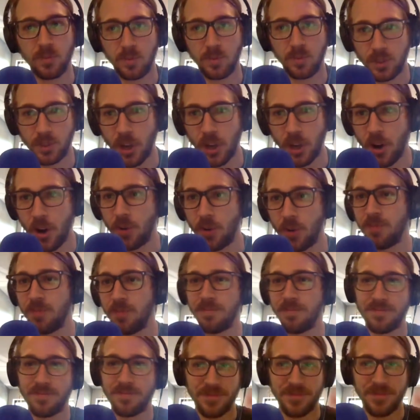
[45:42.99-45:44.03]
So
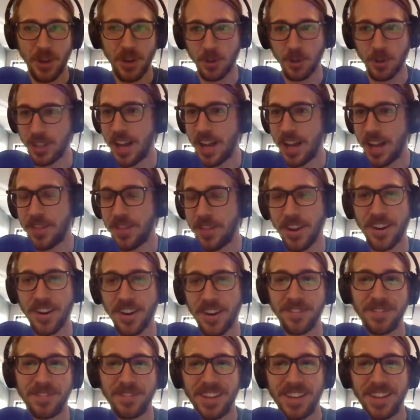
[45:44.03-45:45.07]
there's a lot
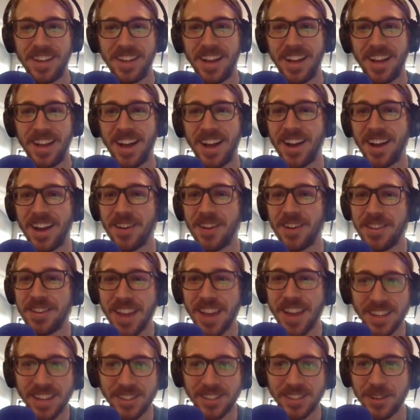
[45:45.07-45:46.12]
there.
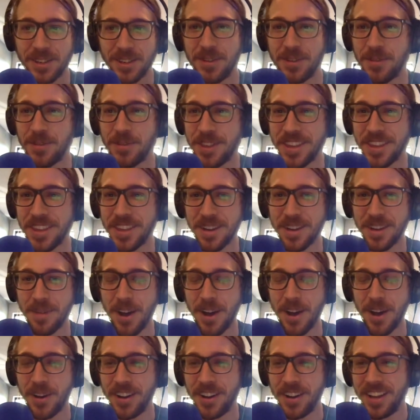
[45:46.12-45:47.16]
Yes, we think
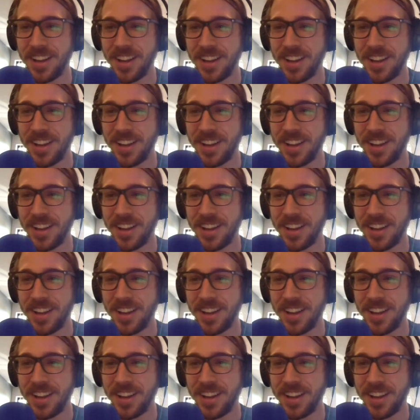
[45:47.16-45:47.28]
about